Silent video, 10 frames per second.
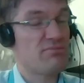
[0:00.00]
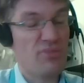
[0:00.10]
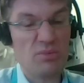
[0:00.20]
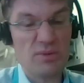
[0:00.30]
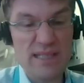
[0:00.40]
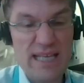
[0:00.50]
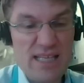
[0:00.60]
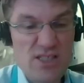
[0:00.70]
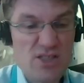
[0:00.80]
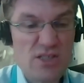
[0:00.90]
probably
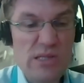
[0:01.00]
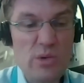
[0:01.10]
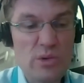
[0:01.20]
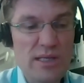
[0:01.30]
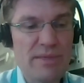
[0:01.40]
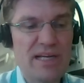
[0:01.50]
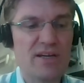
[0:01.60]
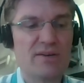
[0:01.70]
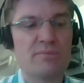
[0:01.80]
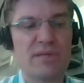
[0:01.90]
gets slowly
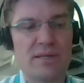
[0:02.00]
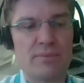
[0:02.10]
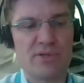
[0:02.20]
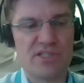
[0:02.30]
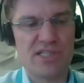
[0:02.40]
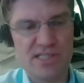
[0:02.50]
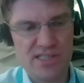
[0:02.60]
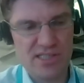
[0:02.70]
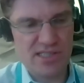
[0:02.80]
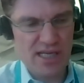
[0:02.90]
bigger, but it
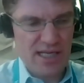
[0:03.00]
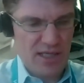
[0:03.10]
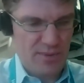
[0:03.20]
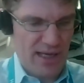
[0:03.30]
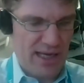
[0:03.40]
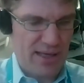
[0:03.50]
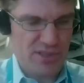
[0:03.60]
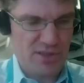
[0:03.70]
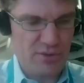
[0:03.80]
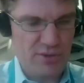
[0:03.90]
persists. And we
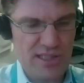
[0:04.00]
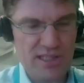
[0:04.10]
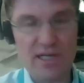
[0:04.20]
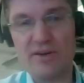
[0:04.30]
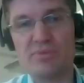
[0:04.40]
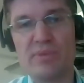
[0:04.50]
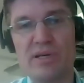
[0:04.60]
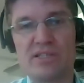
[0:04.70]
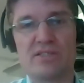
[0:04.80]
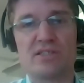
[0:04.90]
absolutely encourage
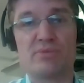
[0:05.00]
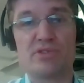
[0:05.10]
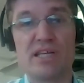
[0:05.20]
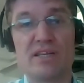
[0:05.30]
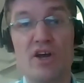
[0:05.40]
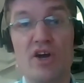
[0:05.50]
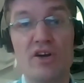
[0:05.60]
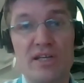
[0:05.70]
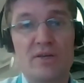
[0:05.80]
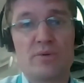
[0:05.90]
patients to present
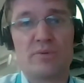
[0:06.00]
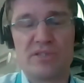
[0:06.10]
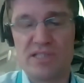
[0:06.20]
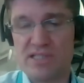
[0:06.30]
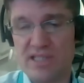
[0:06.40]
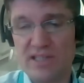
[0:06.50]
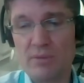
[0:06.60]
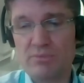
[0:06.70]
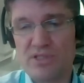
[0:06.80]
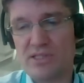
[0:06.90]
early with persisting
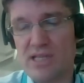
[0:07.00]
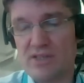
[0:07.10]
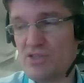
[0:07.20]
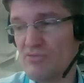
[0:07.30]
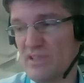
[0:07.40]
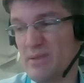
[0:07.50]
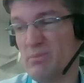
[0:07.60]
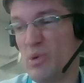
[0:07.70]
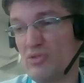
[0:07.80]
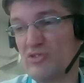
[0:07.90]
lumps because that's really
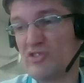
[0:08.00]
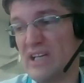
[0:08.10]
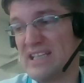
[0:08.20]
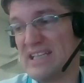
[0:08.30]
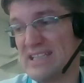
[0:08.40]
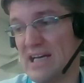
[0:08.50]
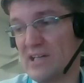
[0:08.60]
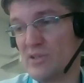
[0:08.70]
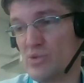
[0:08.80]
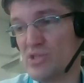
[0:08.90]
important to getting a
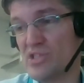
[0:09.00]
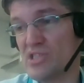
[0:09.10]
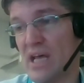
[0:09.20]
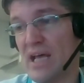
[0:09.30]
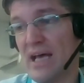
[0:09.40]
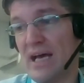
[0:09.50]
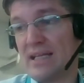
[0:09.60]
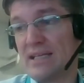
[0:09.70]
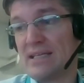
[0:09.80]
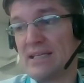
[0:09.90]
diagnosis.
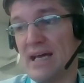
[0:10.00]
And